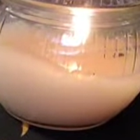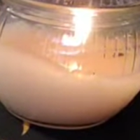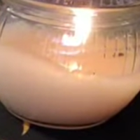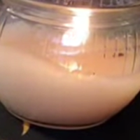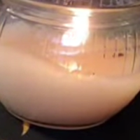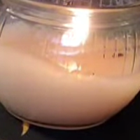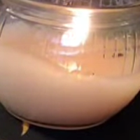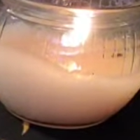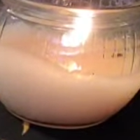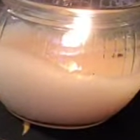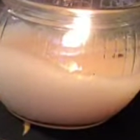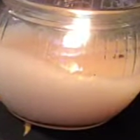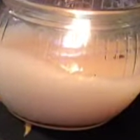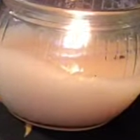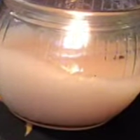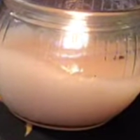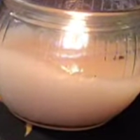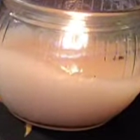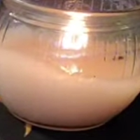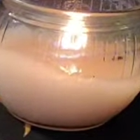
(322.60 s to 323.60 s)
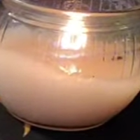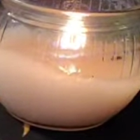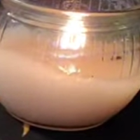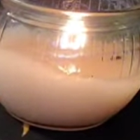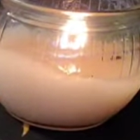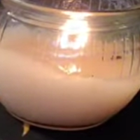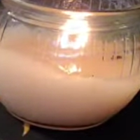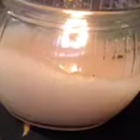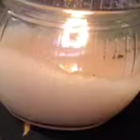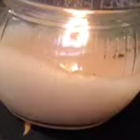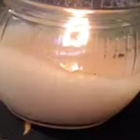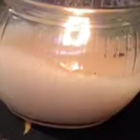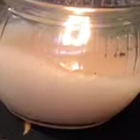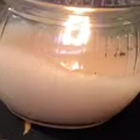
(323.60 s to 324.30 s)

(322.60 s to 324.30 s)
No one is speaking in this clip.